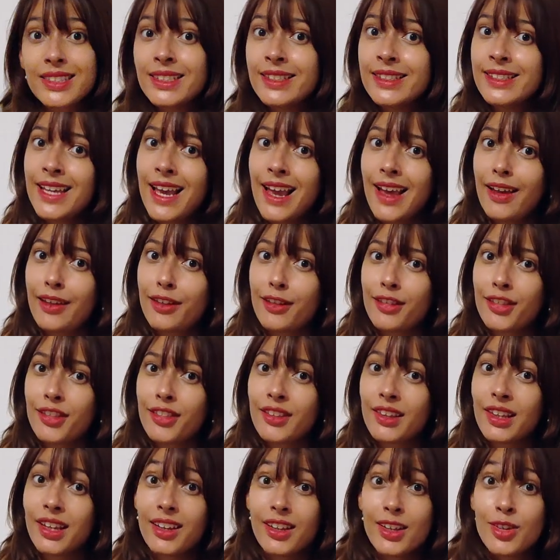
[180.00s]
death?
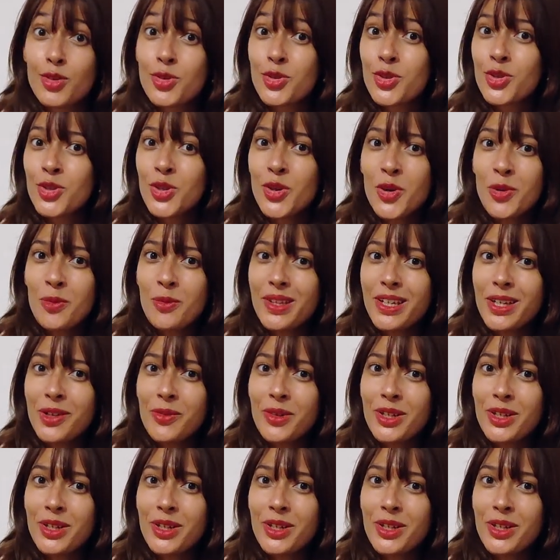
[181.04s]
So many